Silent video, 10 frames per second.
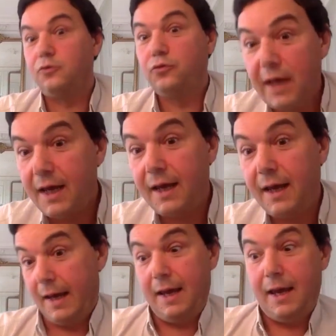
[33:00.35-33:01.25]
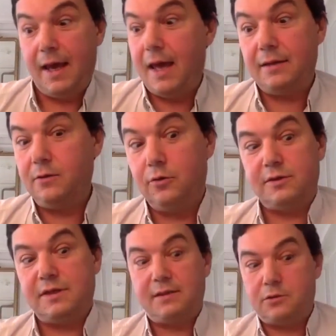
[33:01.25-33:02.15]
today and you know
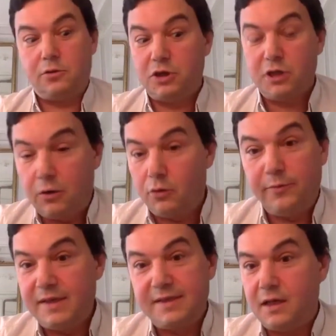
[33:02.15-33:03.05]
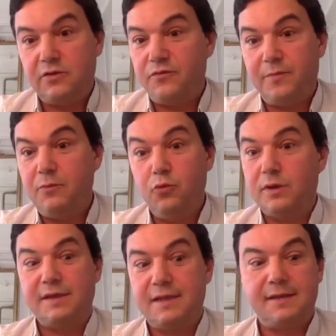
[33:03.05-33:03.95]
that's the general message of my book
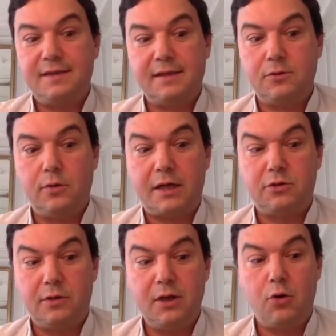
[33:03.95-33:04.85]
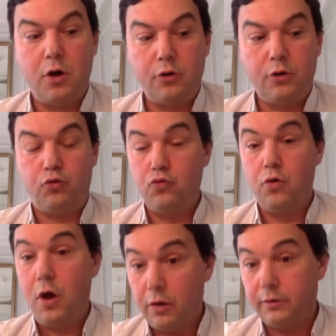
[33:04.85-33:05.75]
is that there's actually a lot to
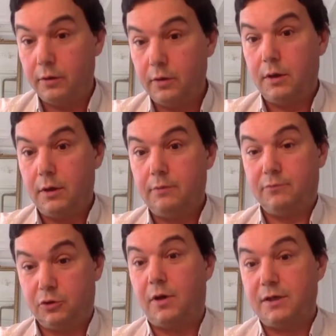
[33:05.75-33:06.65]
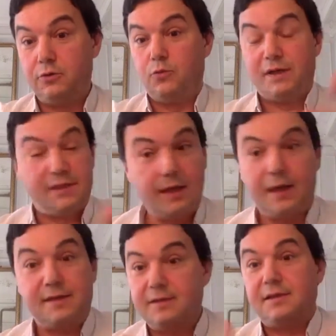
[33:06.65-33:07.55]
learn so as you were saying i
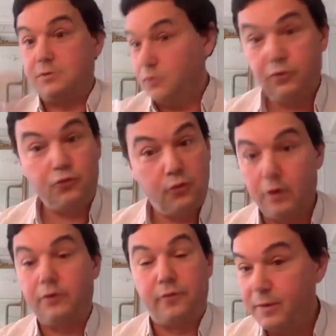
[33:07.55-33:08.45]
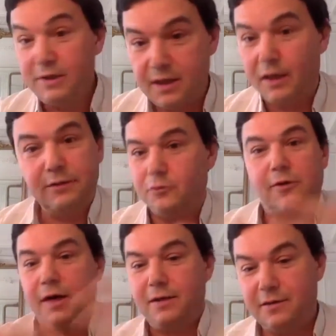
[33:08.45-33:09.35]
think there's a lot to learn from india you know
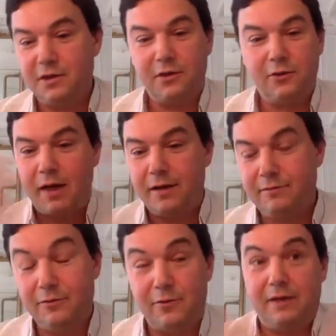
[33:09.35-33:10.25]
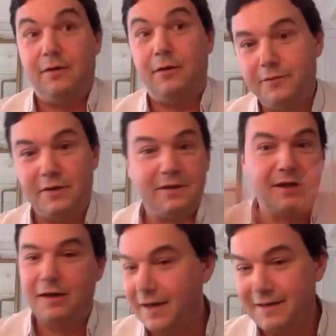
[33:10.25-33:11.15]
in general I, I love India,
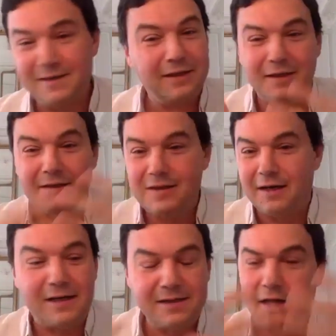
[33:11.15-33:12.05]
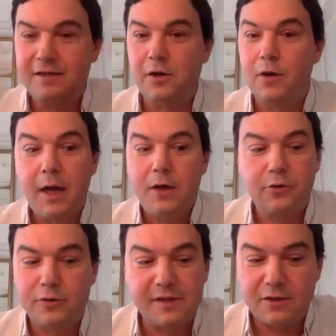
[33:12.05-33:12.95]
and I think India is, is a, you
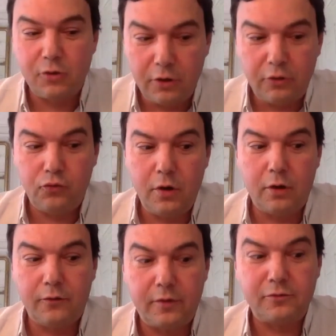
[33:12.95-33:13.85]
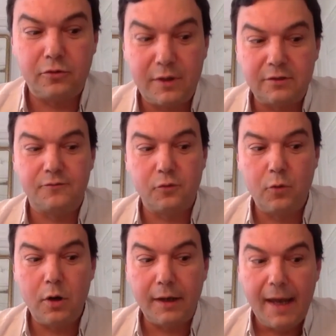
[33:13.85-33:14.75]
know there's a lot to learn from the rest of the
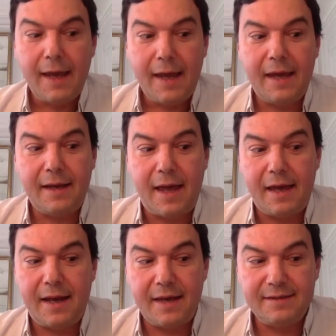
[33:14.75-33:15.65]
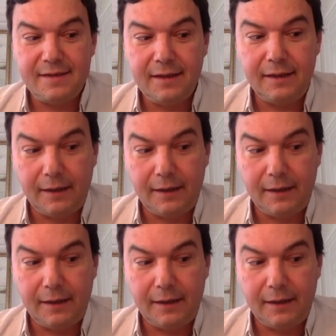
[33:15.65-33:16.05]
world, and and I think